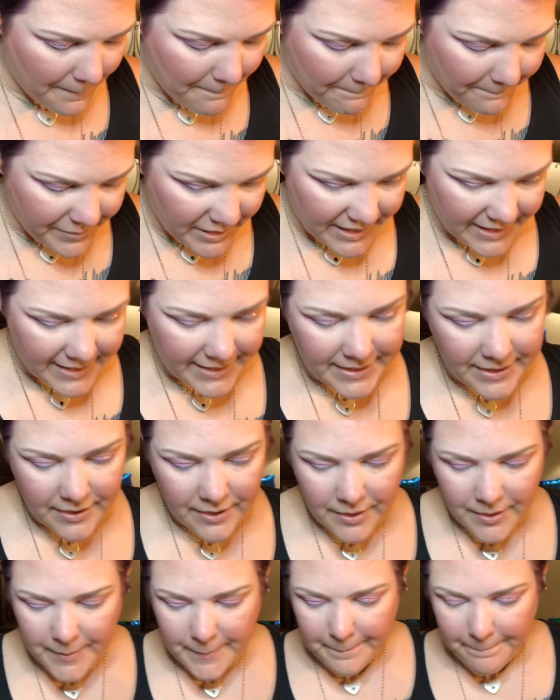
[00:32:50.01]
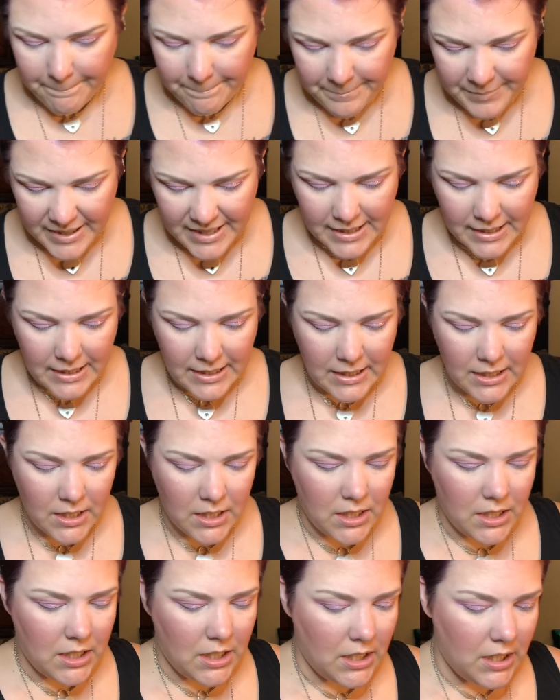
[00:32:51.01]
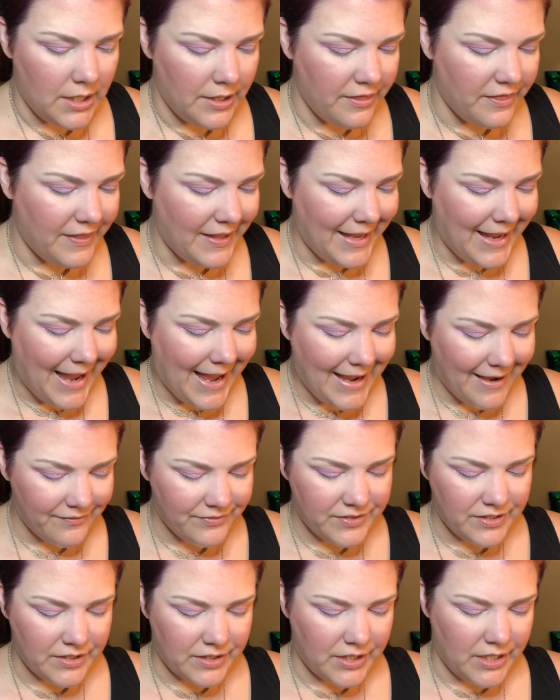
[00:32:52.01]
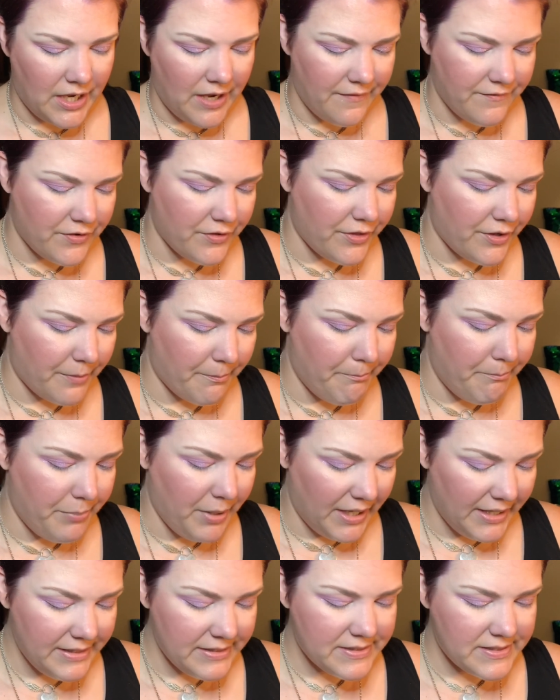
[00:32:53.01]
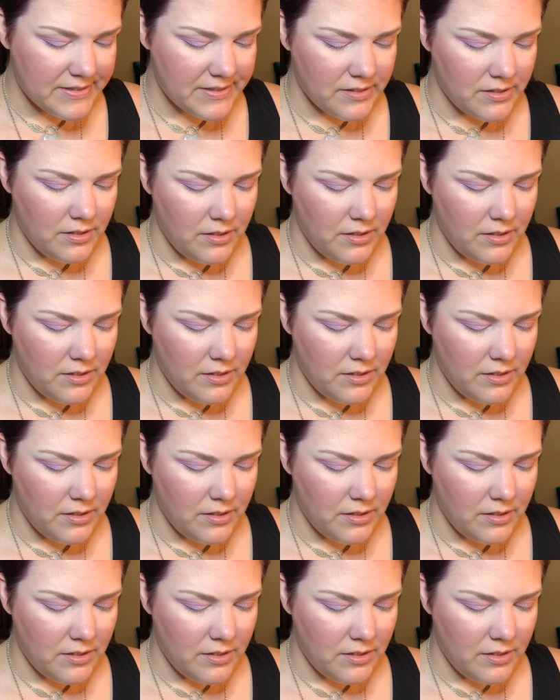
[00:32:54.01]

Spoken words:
But B, they have to cover their butts